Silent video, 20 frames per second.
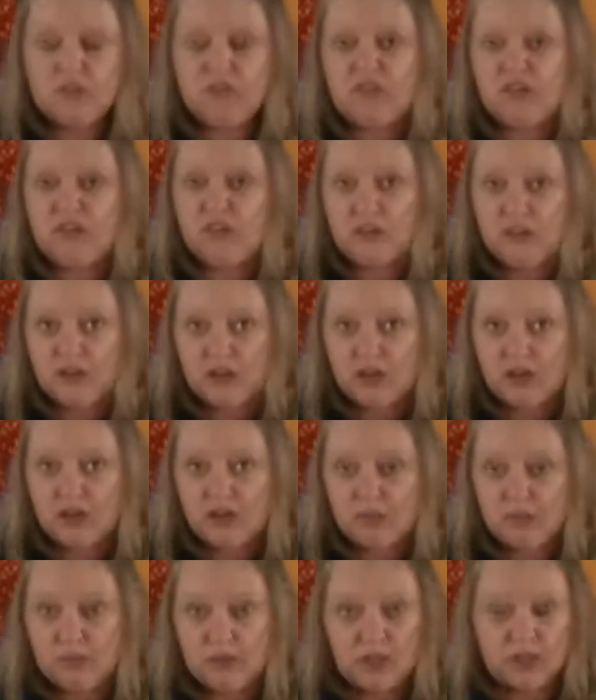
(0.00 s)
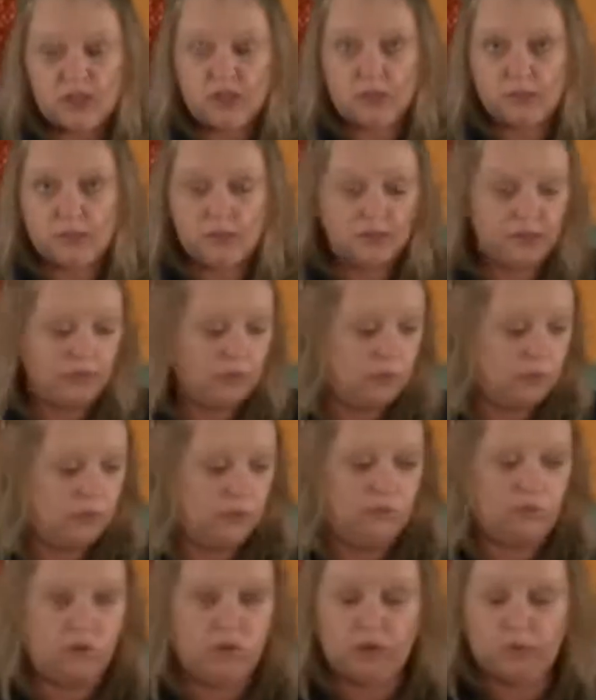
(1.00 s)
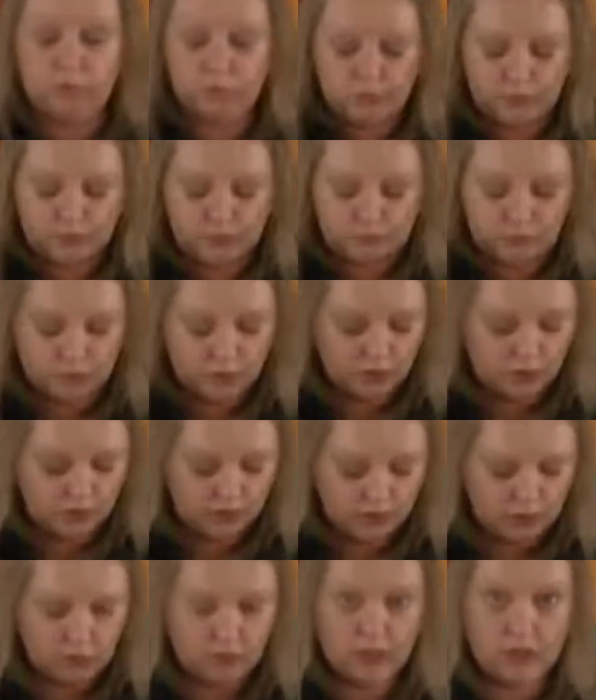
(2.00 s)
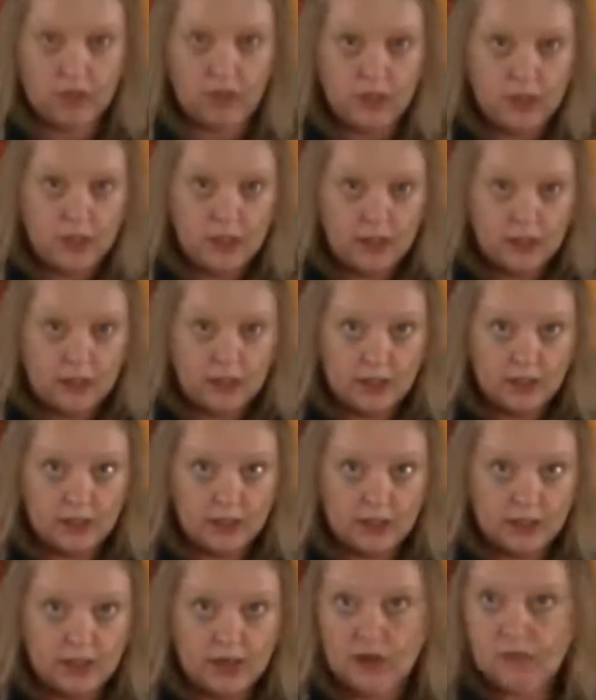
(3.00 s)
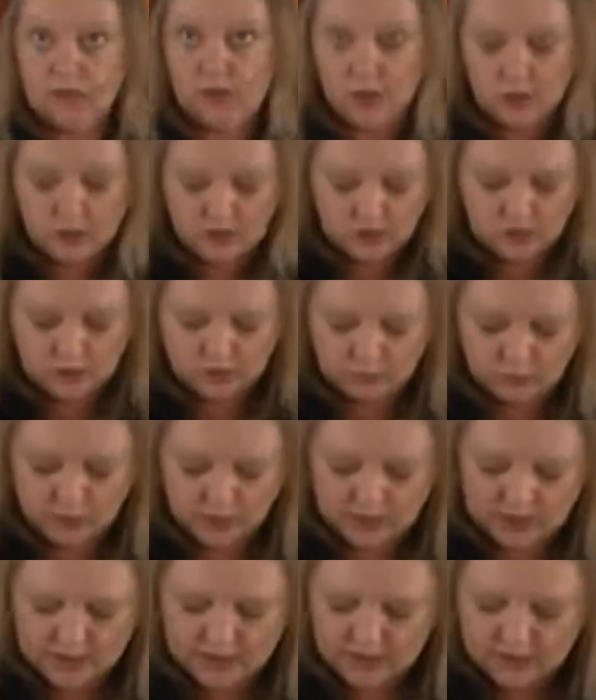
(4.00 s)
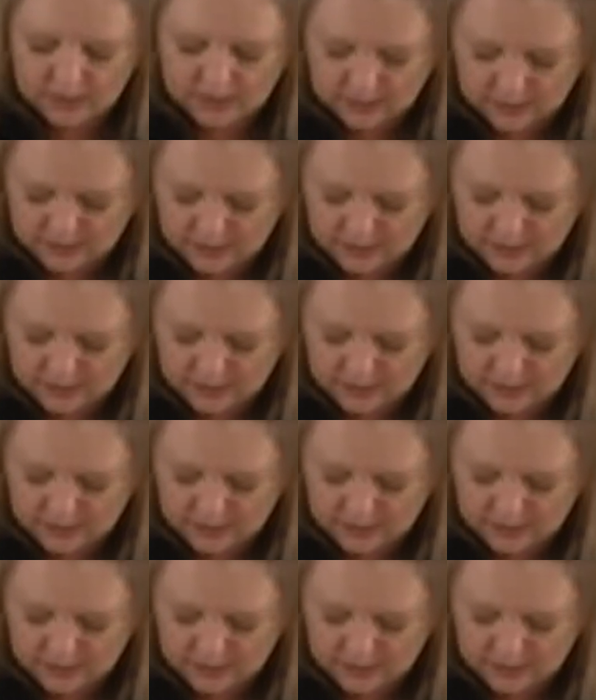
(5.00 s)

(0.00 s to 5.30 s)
If you've done it many times before, you'll know putting your binding on, you have your own certain ways.